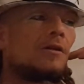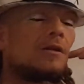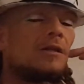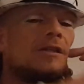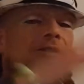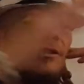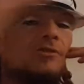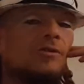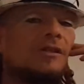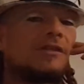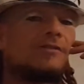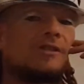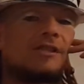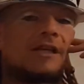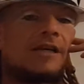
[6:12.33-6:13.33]
And it's not
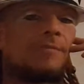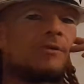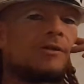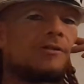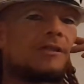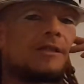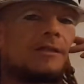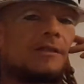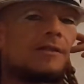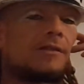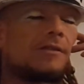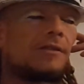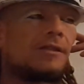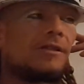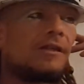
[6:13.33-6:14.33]
even their music.
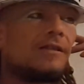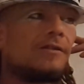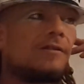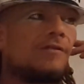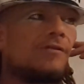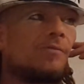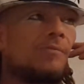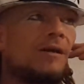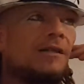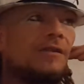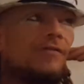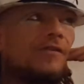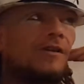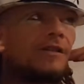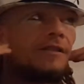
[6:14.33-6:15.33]
They don't even make the
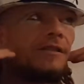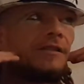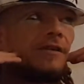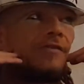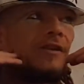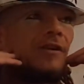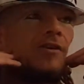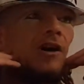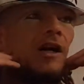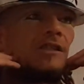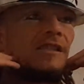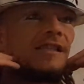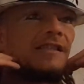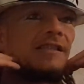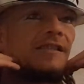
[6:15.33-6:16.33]
fucking stuff. They're not
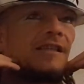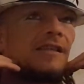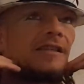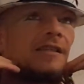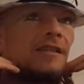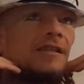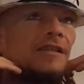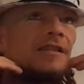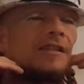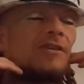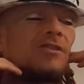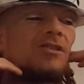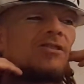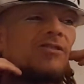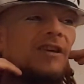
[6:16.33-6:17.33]
artistic. They're
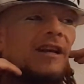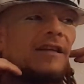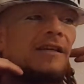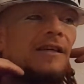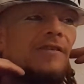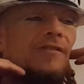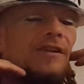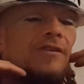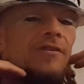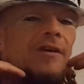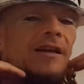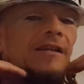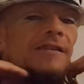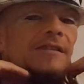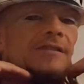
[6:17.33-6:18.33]
not creative. They're not
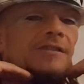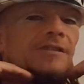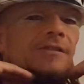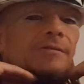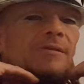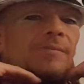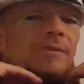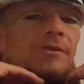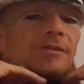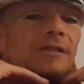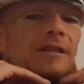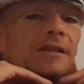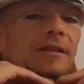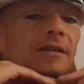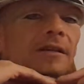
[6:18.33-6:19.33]
anything to do with
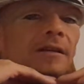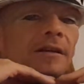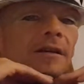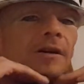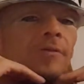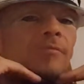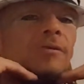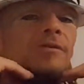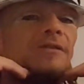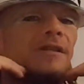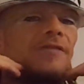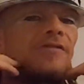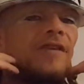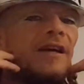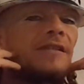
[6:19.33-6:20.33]
music.
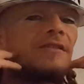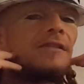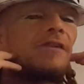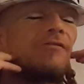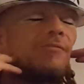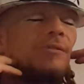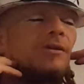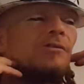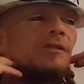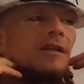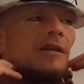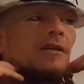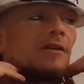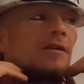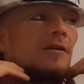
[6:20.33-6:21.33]
Music fans love
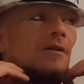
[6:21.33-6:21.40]
music.